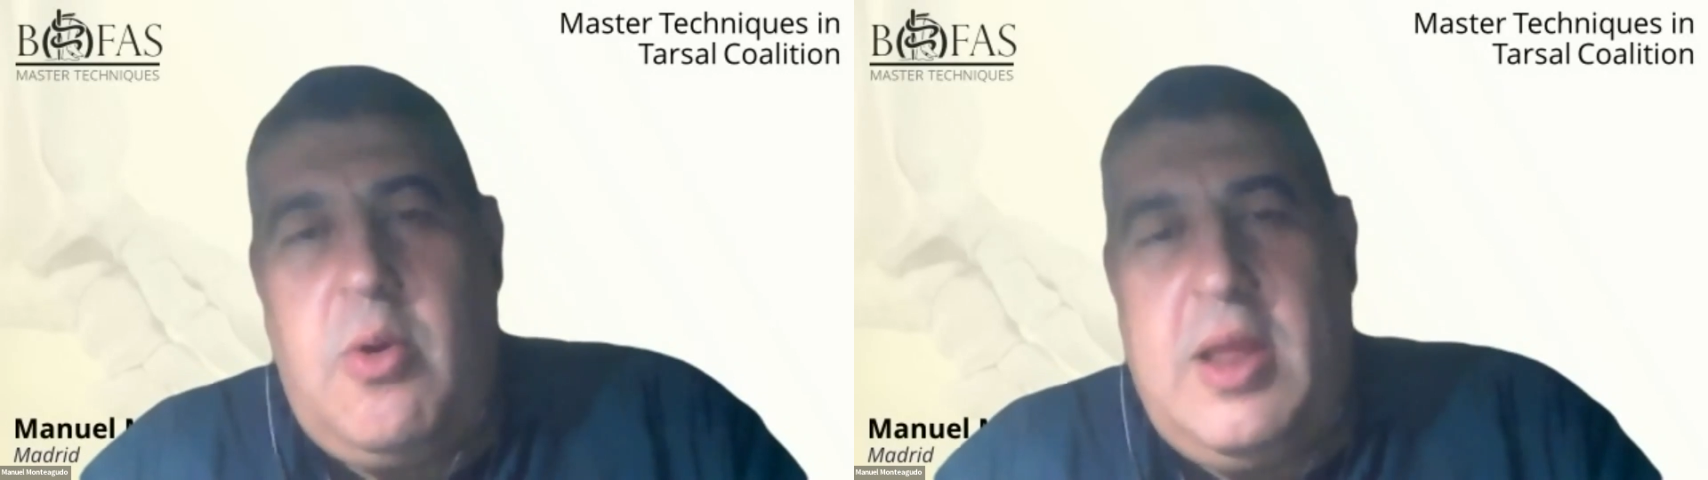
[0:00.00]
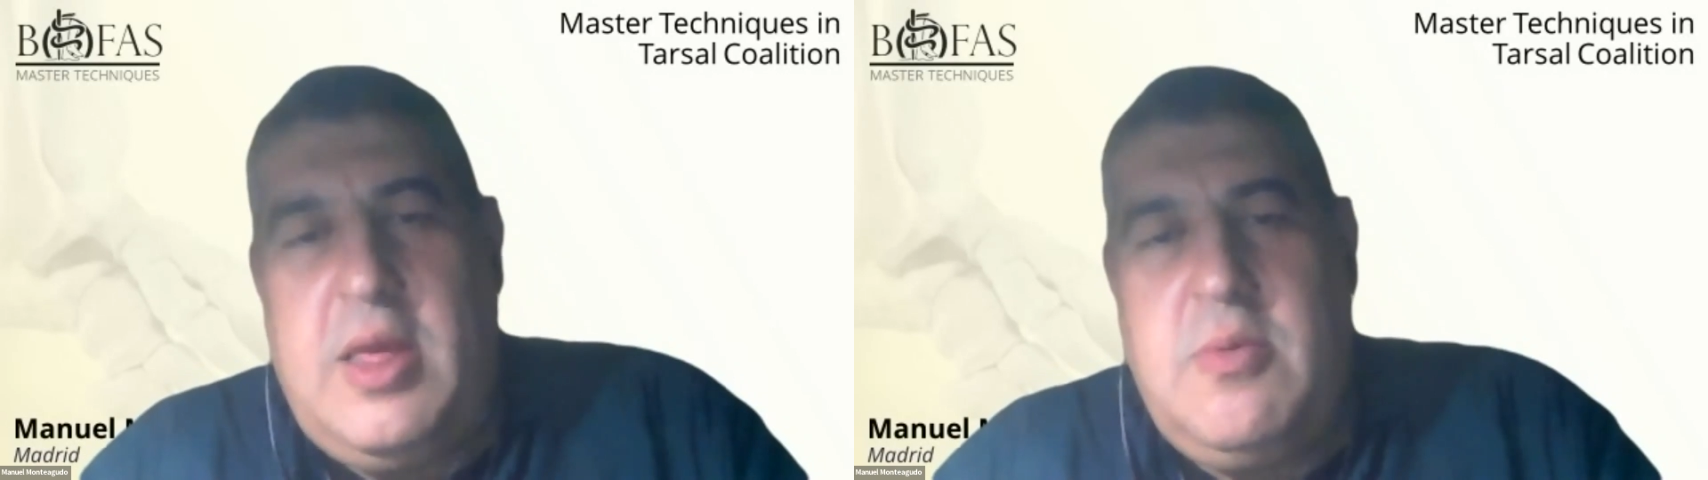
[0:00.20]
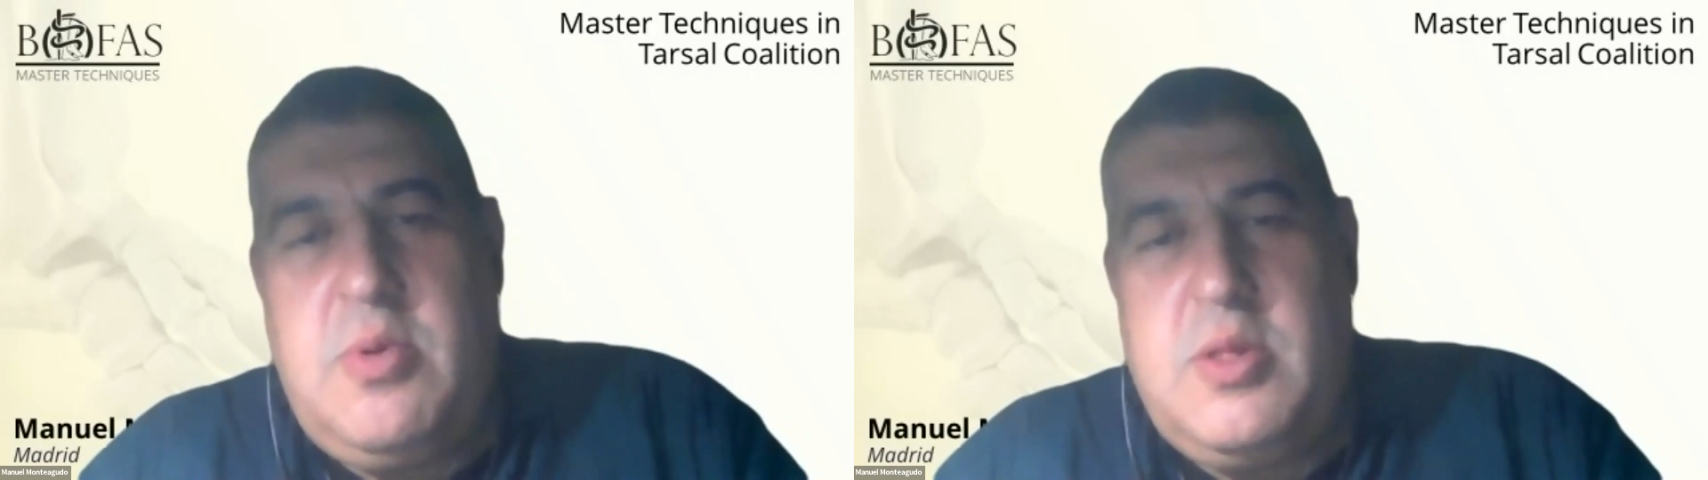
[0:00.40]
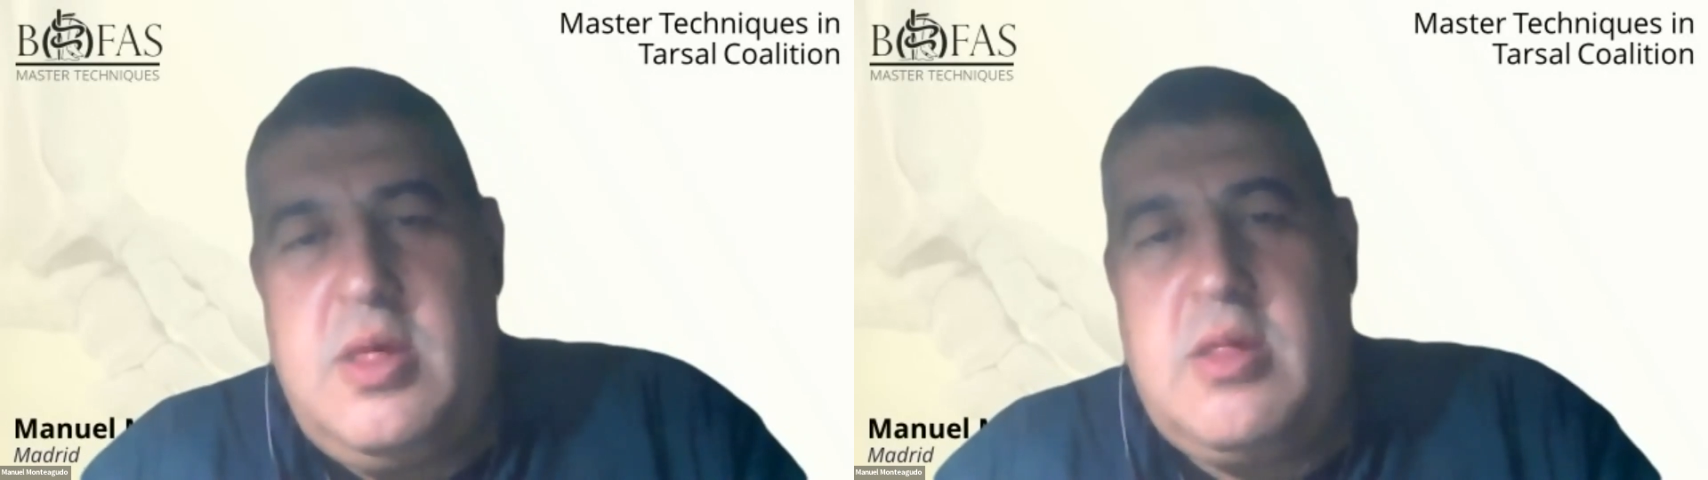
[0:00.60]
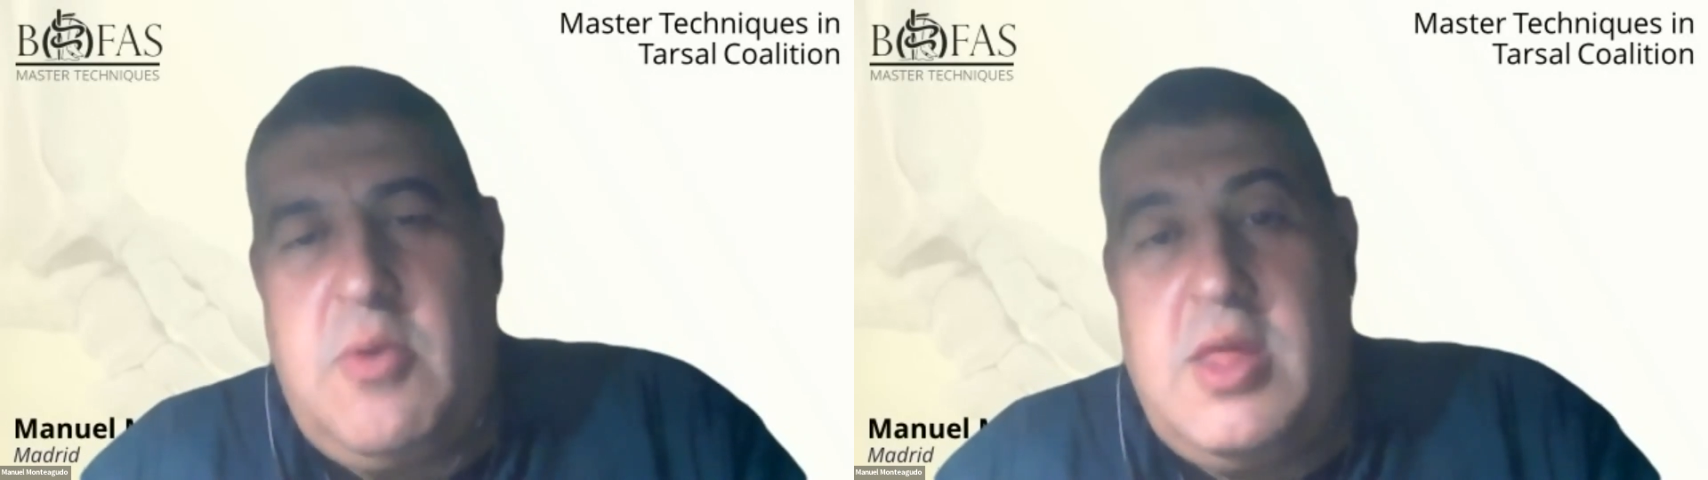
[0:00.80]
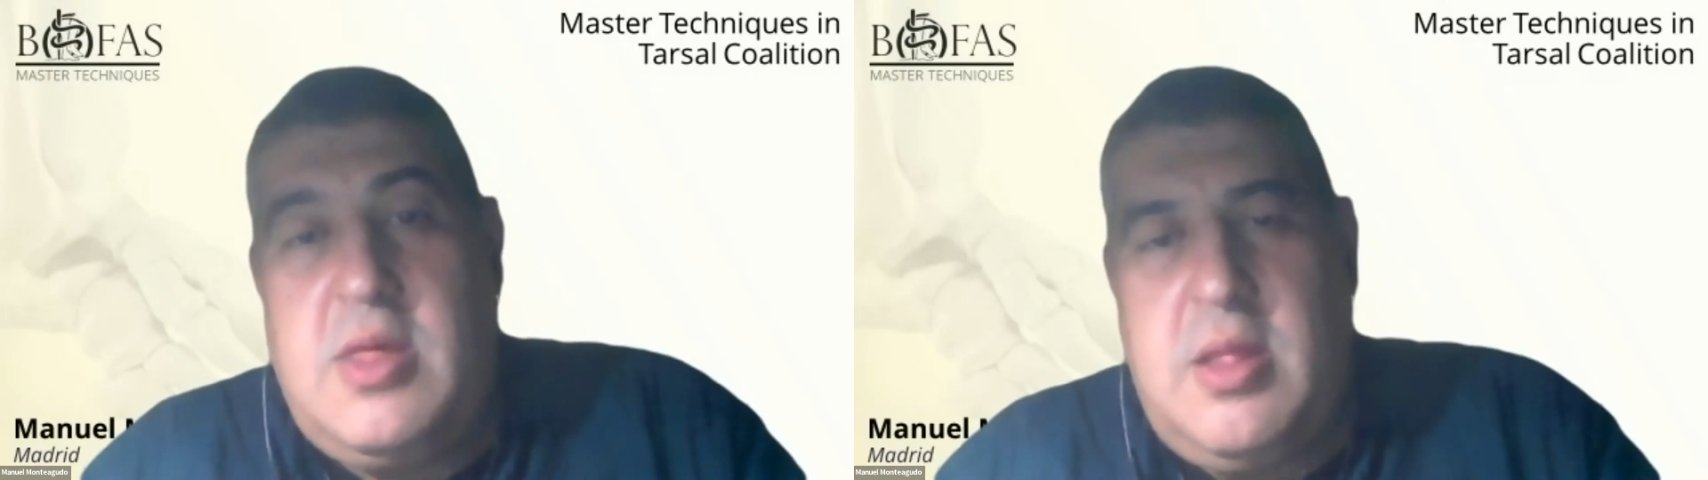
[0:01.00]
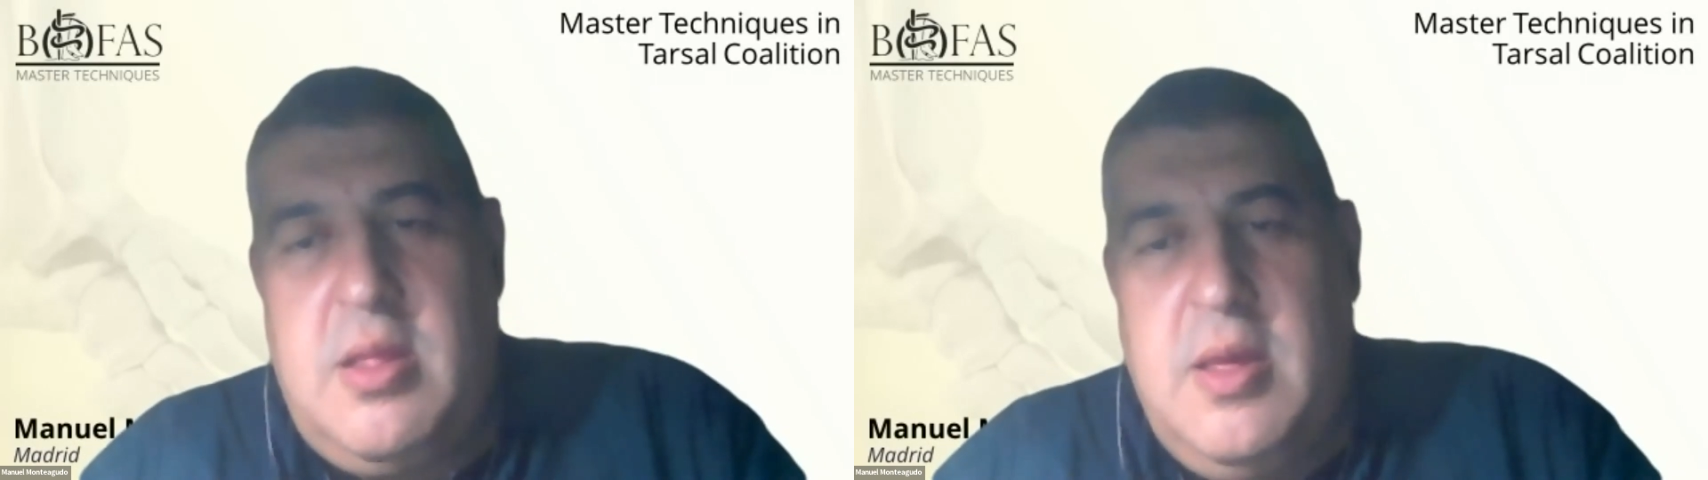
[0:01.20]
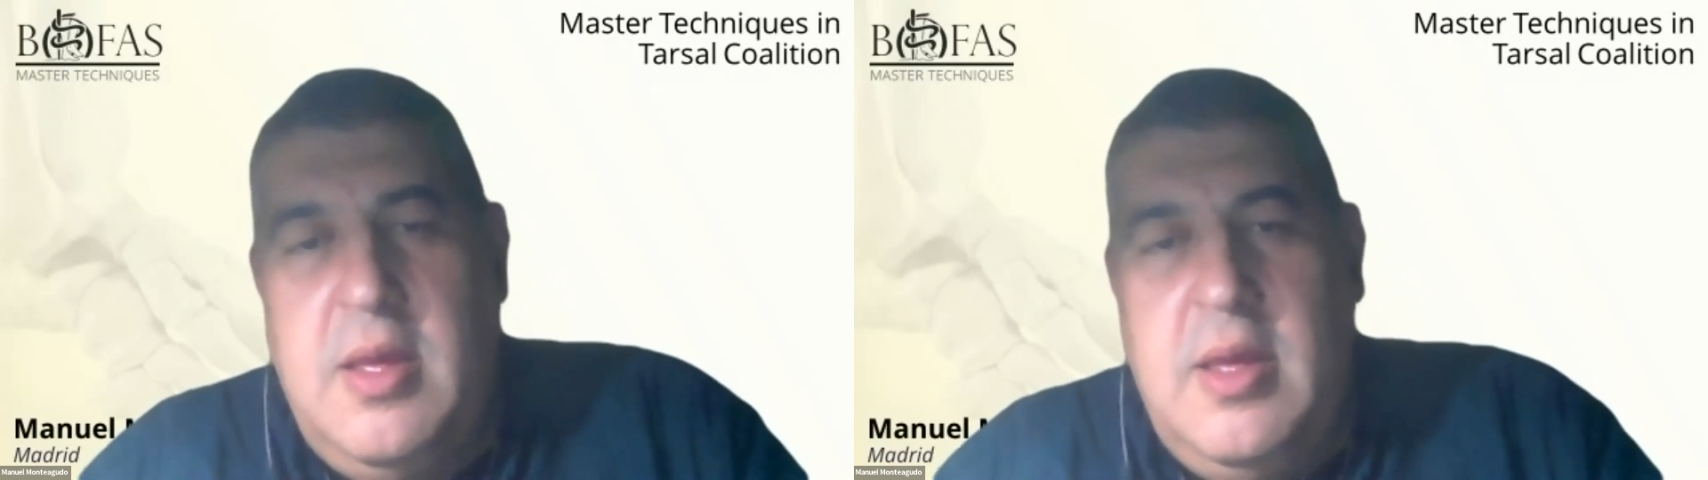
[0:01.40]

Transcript: coalition, which is rigid